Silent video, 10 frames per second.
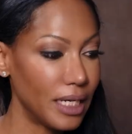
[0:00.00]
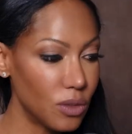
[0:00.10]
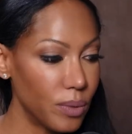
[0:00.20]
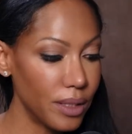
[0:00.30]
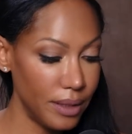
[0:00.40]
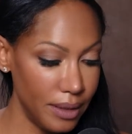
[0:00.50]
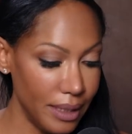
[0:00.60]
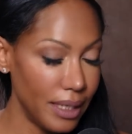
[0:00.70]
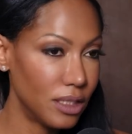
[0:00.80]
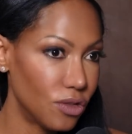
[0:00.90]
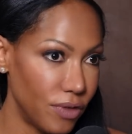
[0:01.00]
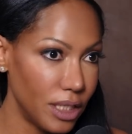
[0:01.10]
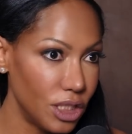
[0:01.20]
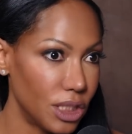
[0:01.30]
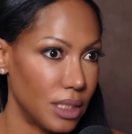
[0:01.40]
That's where the
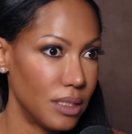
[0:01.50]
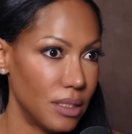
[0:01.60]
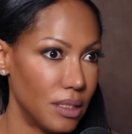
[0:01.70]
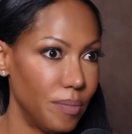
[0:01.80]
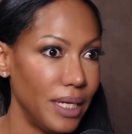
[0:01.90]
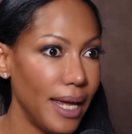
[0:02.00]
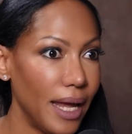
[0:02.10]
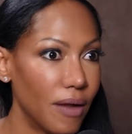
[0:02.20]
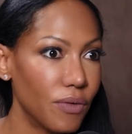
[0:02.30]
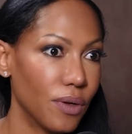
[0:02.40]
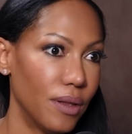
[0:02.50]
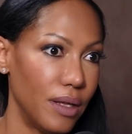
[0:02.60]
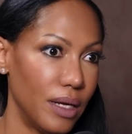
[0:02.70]
interventions, the behavioral